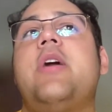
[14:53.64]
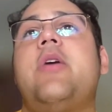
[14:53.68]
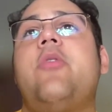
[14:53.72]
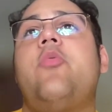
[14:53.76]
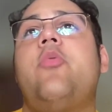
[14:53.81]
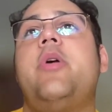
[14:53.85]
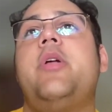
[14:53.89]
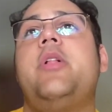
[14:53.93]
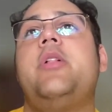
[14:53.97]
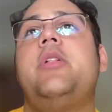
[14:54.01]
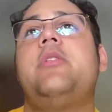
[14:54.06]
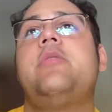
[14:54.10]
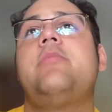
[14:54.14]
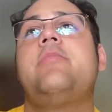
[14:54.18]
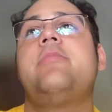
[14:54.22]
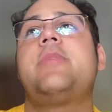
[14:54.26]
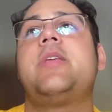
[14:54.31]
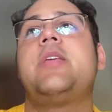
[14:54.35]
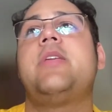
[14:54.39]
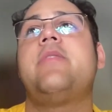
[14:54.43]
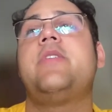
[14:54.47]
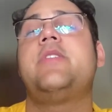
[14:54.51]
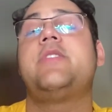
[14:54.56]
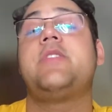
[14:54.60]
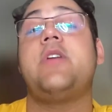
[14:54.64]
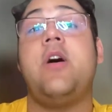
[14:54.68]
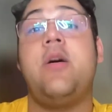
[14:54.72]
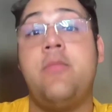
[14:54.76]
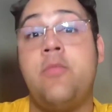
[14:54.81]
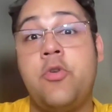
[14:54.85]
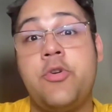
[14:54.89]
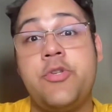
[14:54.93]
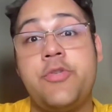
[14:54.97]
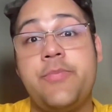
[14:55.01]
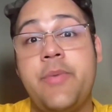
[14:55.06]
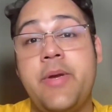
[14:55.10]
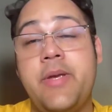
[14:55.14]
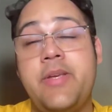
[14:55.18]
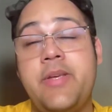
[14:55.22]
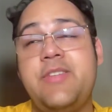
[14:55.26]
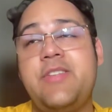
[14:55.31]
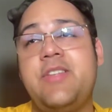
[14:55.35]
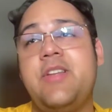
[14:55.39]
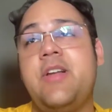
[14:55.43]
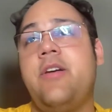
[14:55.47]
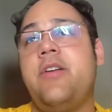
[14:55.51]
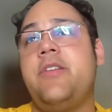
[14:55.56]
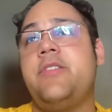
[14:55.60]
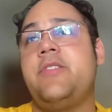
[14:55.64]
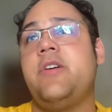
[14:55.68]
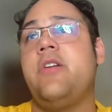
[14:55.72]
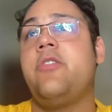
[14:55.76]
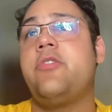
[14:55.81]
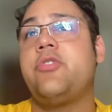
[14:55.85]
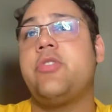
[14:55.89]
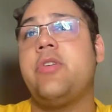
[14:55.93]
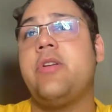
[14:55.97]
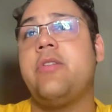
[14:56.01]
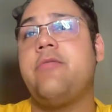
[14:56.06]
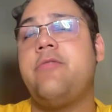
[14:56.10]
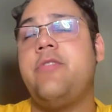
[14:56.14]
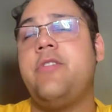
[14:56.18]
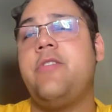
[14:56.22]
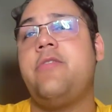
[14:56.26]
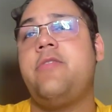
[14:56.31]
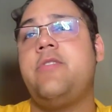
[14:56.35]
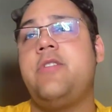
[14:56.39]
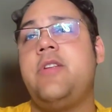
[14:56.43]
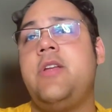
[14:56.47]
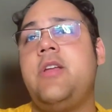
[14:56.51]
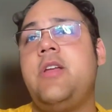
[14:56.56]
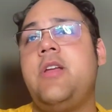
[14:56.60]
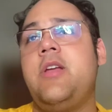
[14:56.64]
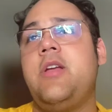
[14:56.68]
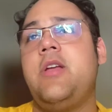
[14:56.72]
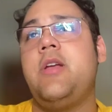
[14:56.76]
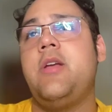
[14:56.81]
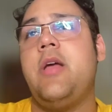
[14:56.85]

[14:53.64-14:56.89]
that will give his utmost best, is 150.